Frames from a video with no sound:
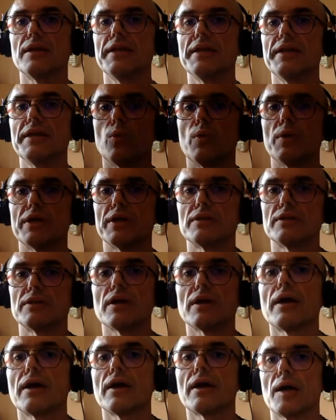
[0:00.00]

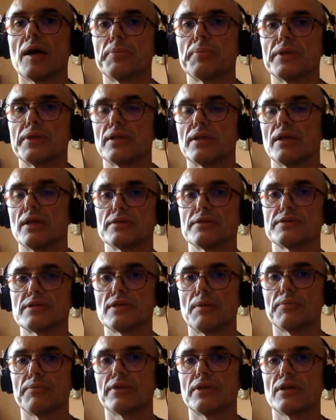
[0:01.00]
liquid capital,
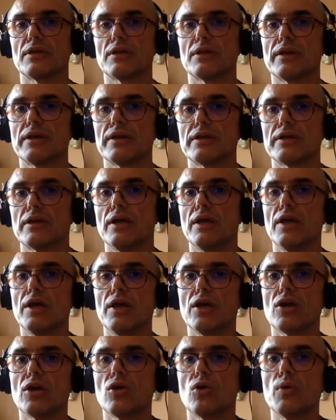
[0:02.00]
something like
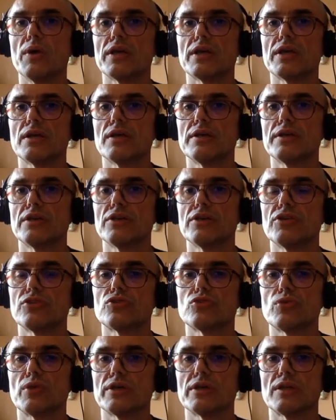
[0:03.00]
quickly
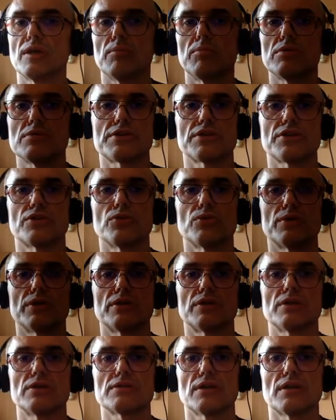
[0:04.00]
tradable
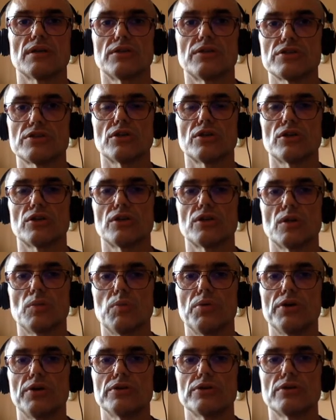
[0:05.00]
securities at the starting
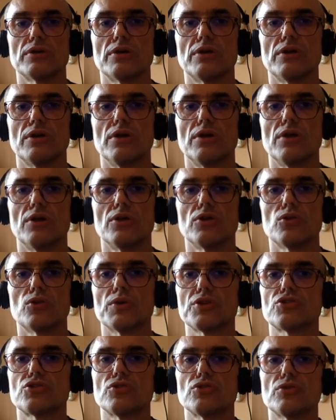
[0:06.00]
point to
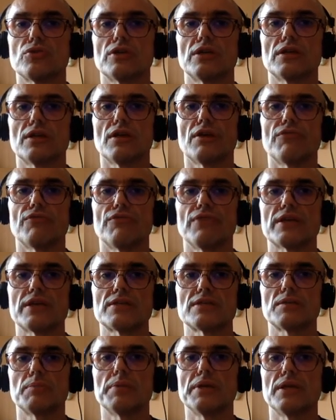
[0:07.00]
assure enough
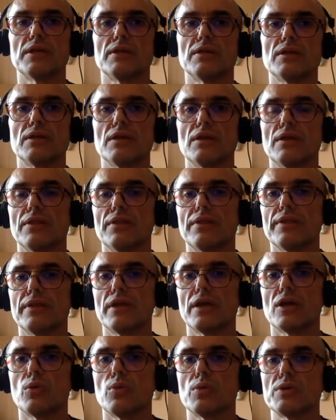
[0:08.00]
flexibility in
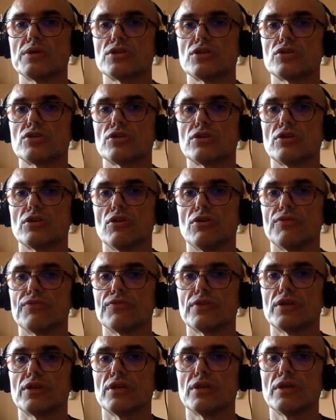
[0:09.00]
the acquisition
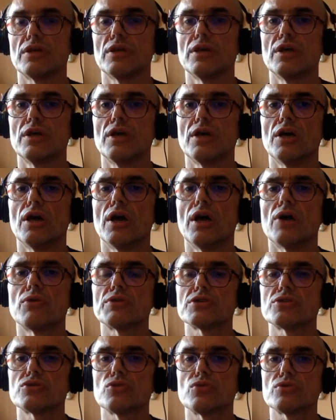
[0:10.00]
of key
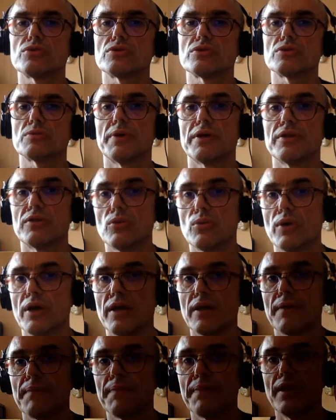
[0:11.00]
resources. By the
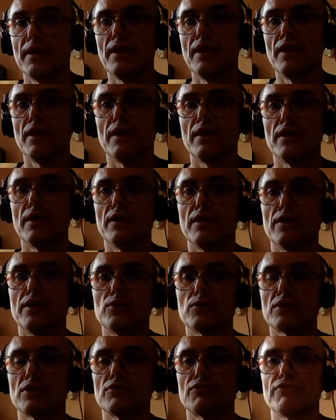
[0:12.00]
way,
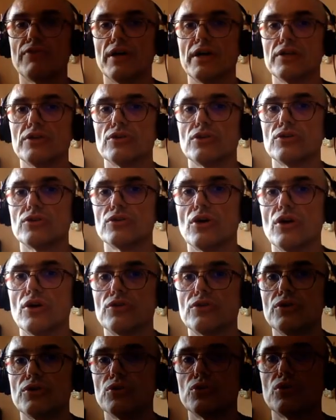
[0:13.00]
you can find
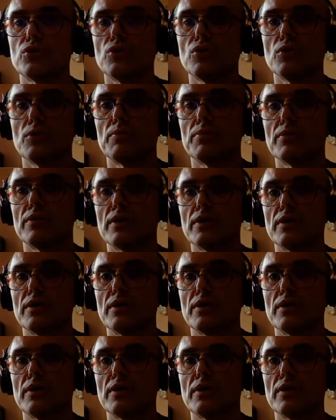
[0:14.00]
on YouTube